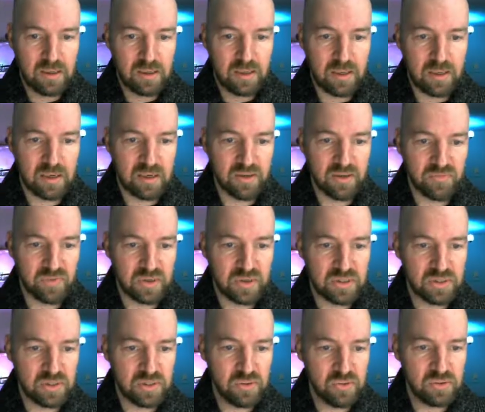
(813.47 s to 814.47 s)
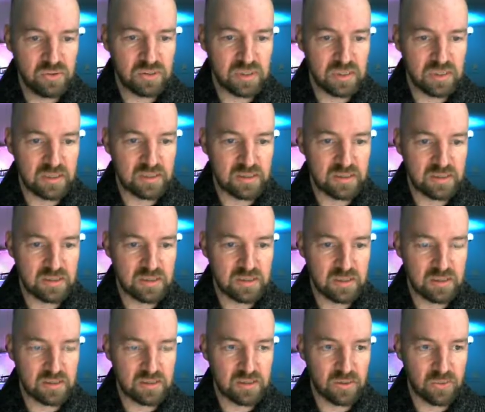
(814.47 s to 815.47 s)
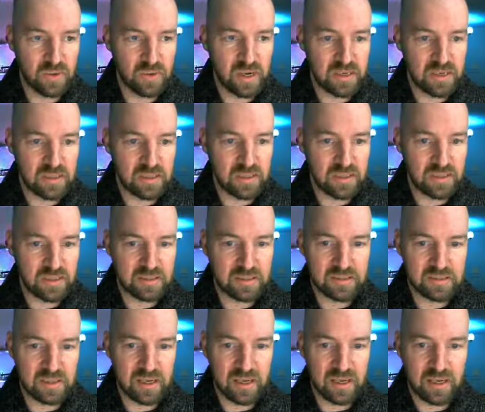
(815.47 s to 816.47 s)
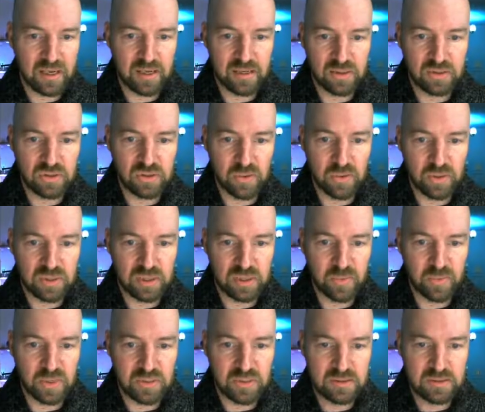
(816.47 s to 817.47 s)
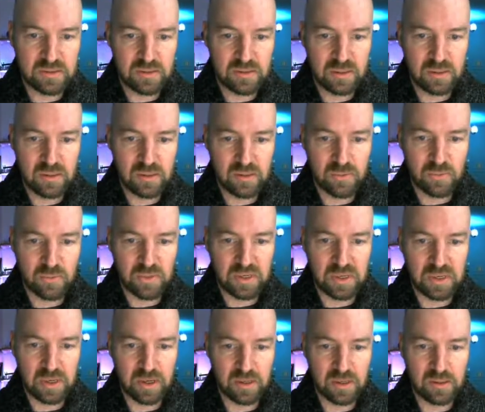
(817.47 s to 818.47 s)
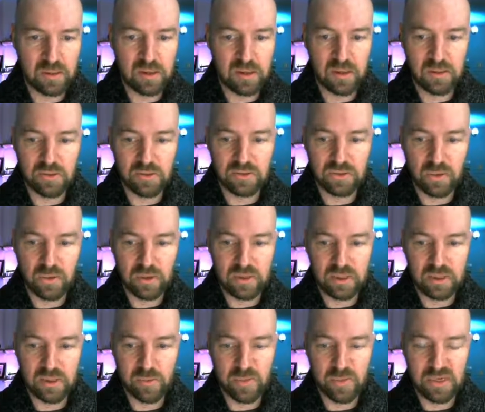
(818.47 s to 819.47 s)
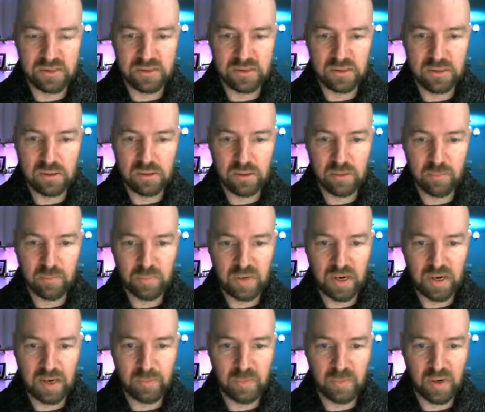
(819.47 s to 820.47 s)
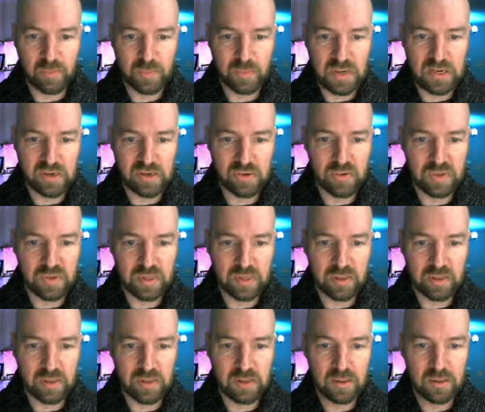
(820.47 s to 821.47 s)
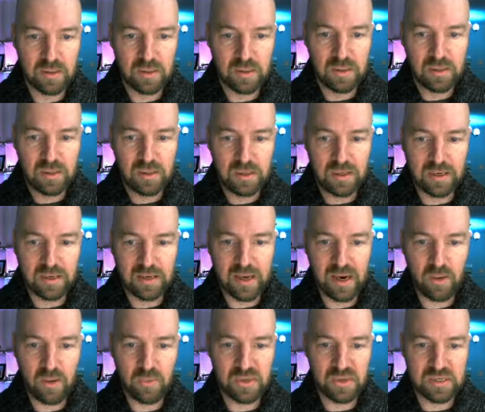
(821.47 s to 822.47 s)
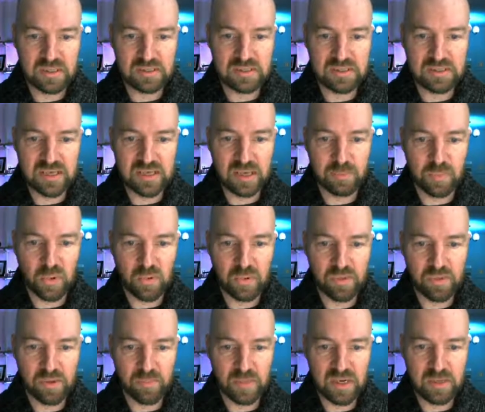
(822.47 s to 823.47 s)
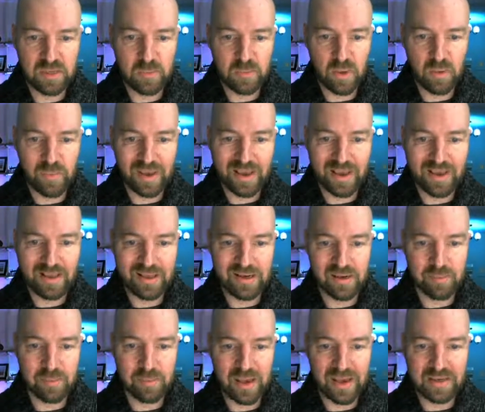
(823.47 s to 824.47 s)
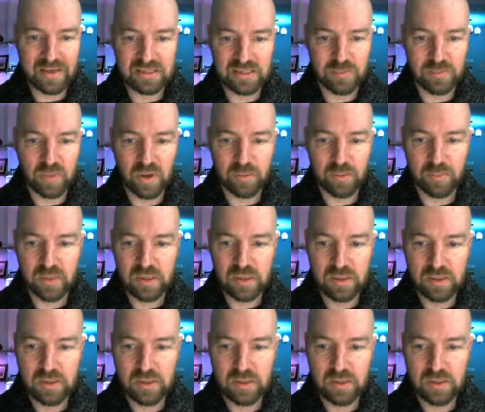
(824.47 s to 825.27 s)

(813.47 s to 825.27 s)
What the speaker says: And if we choose this to right click and say edit joint limits, we get our little joint limit pop-up menu here. And now we can set both a minimum and a maximum